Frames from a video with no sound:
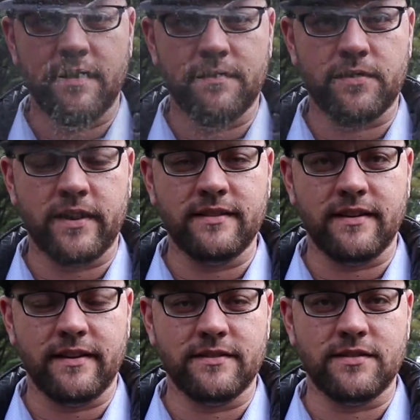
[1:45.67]
of gray
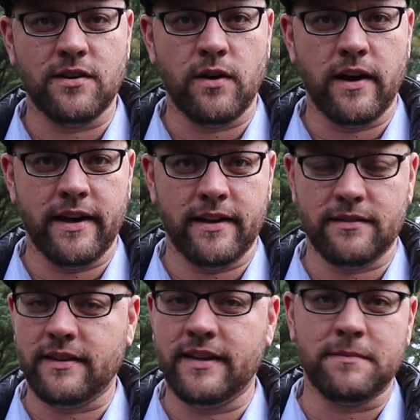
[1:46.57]
site. So I
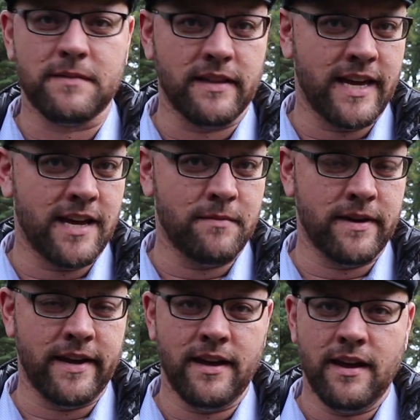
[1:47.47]
cleaned up the lamb,
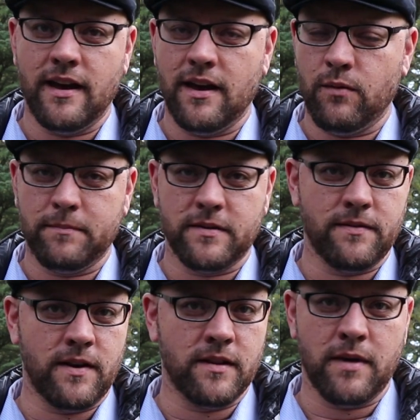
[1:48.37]
I uh, wiped
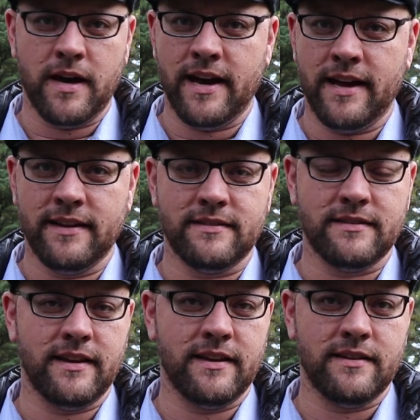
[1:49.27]
off all the
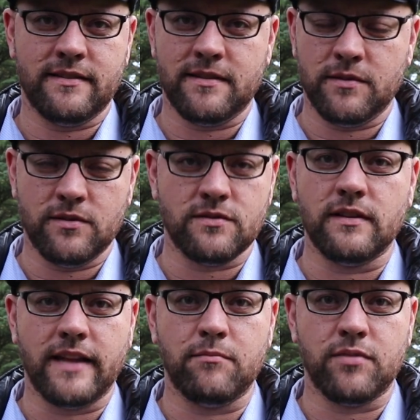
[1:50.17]
moss and did some
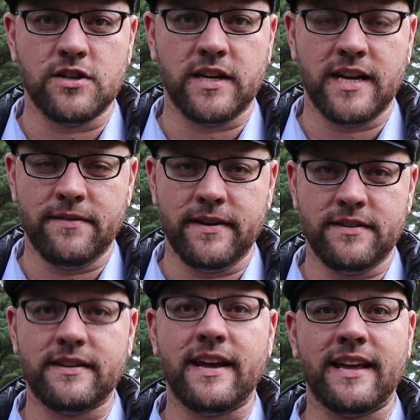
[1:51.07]
little light brushing of it,
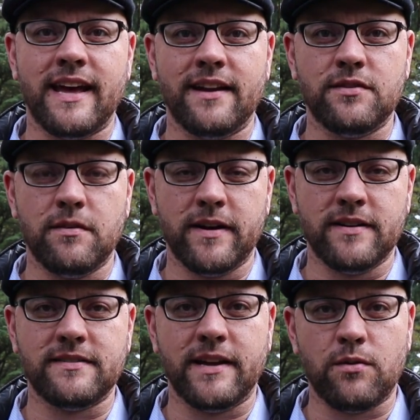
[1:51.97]
just kind of got it to a
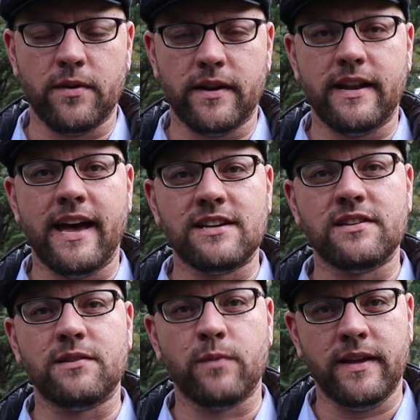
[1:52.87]
better state where we could
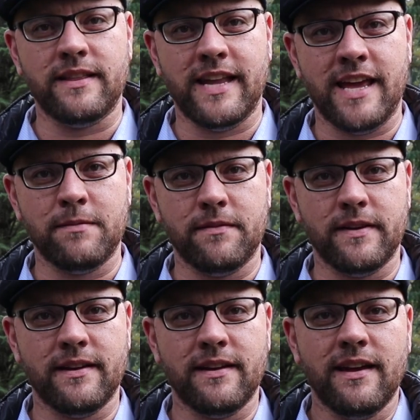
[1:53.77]
actually read the name of
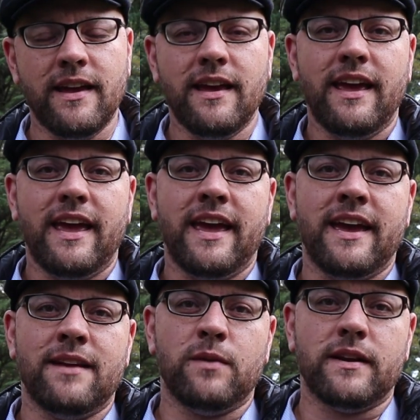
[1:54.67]
it.
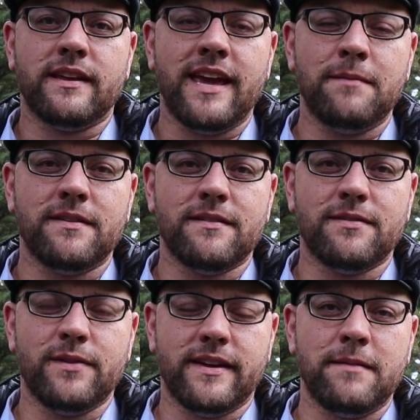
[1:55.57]
And what came to,
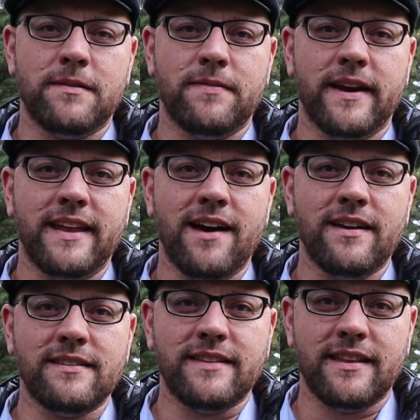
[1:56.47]
we came to find
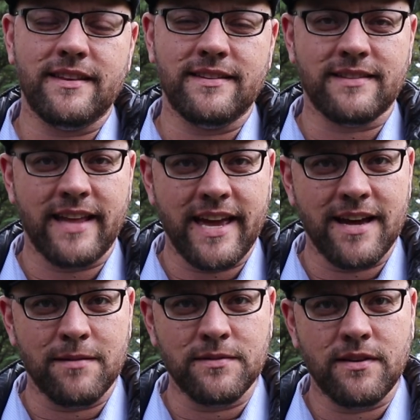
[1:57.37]
out is that these
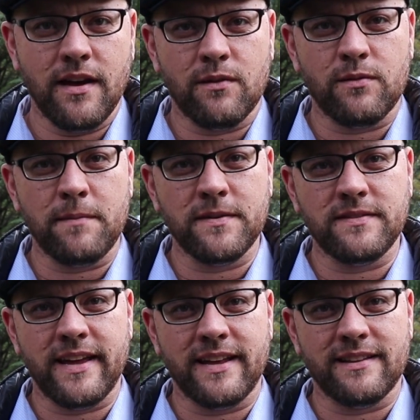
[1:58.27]
lambs
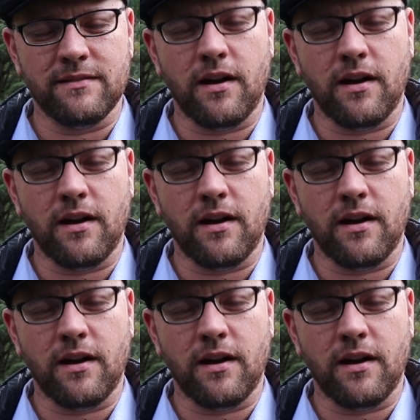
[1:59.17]
represent